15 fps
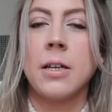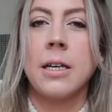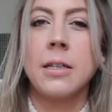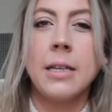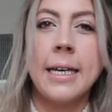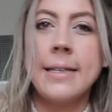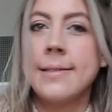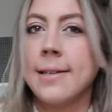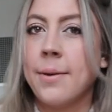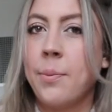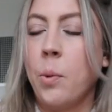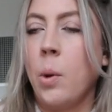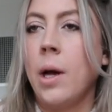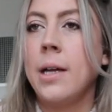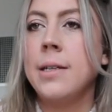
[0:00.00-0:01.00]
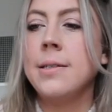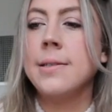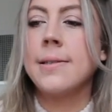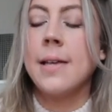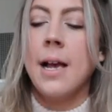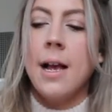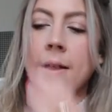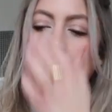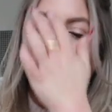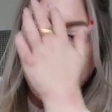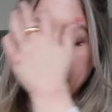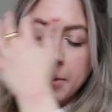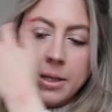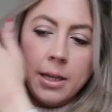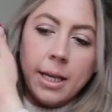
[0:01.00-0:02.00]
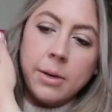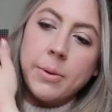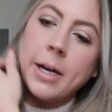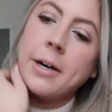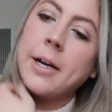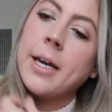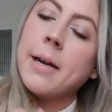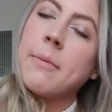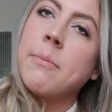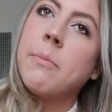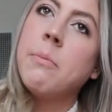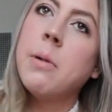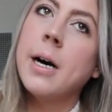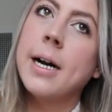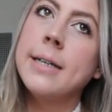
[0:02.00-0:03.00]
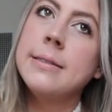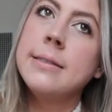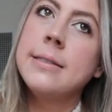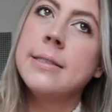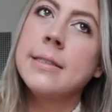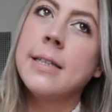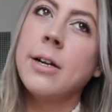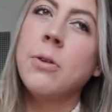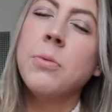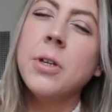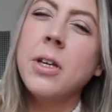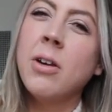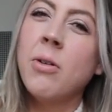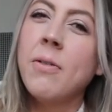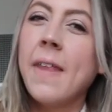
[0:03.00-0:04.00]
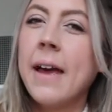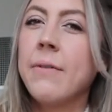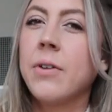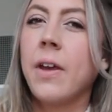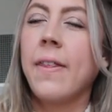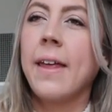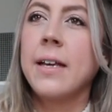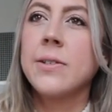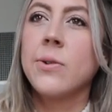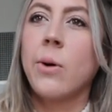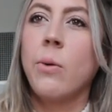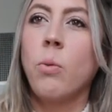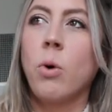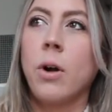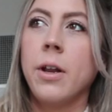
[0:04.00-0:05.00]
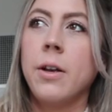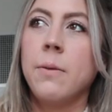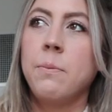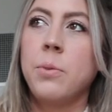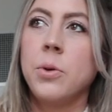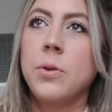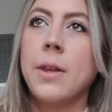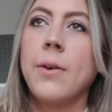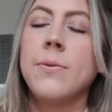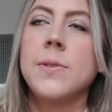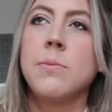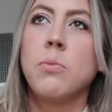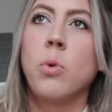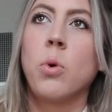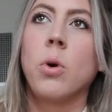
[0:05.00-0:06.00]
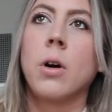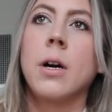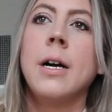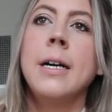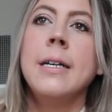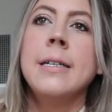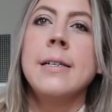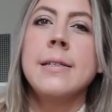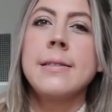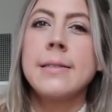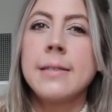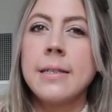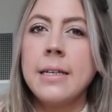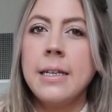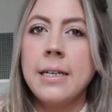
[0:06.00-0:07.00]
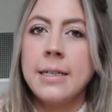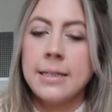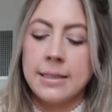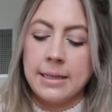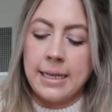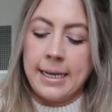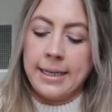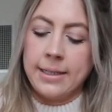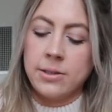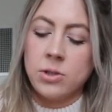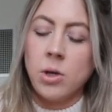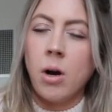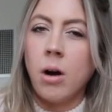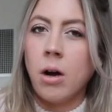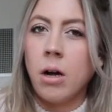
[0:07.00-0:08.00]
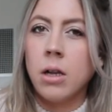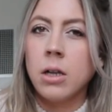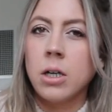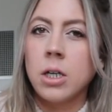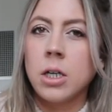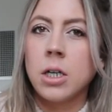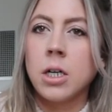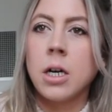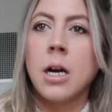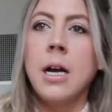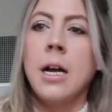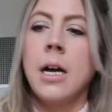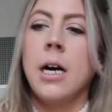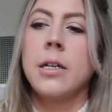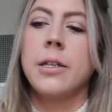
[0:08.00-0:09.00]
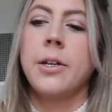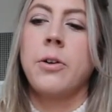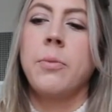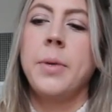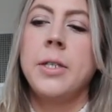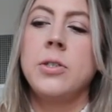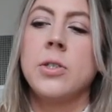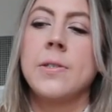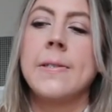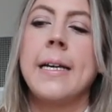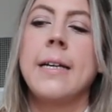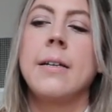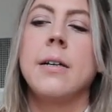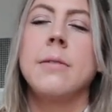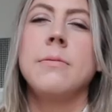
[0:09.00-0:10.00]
like lace up ones that I really like wearing, but but they don't really go with everything. So I wanted a boot that was more sleek, like taller, a little bit just like